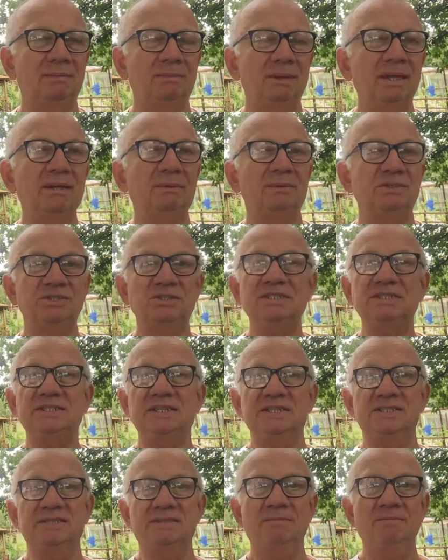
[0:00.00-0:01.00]
Anyway, she
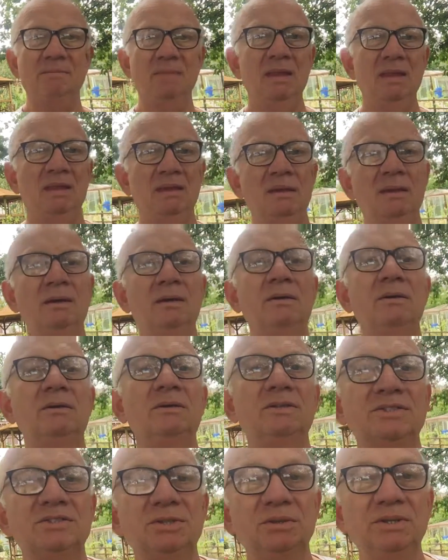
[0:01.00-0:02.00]
says,
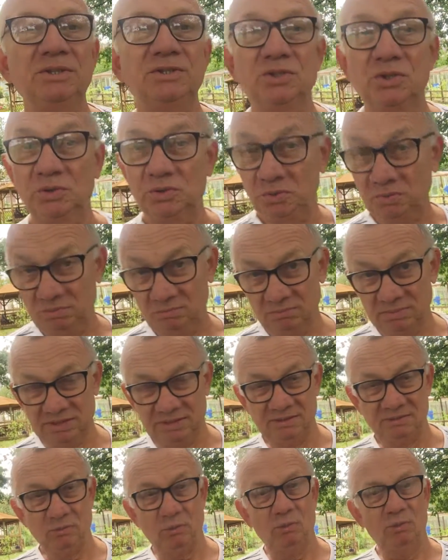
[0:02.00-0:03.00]
sorry Joe,
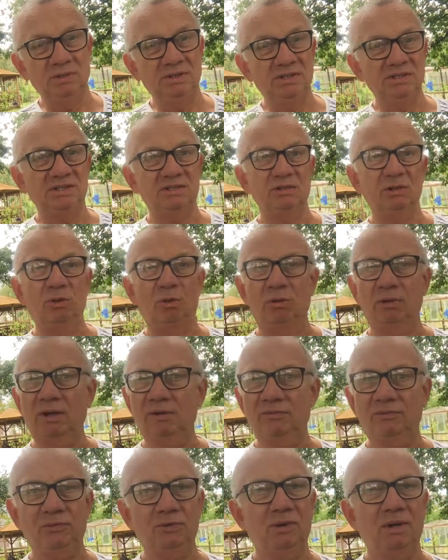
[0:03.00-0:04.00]
but all this lawn
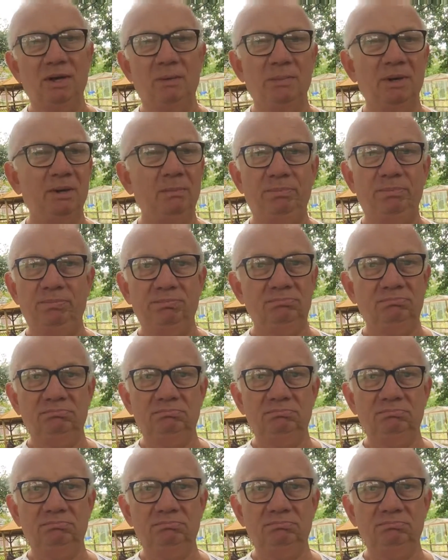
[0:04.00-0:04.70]
have to come up.